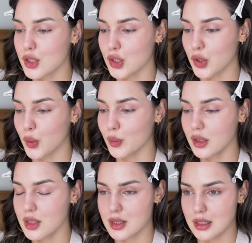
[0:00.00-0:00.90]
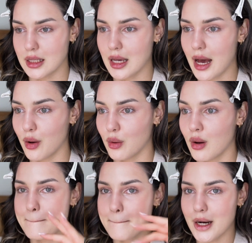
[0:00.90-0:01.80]
You will see how
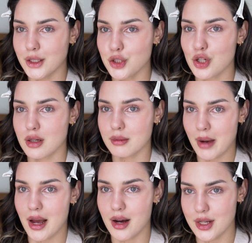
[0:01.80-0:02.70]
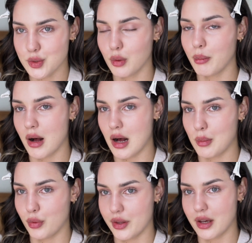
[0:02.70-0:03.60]
much my eyes will
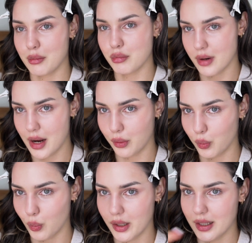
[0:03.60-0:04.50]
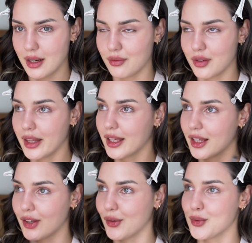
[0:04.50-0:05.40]
pop with a brown one, and I feel like
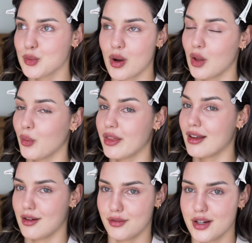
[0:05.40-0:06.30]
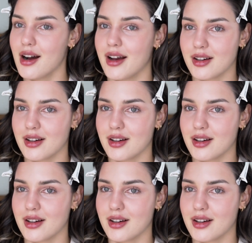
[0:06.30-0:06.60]
it goes well with every eye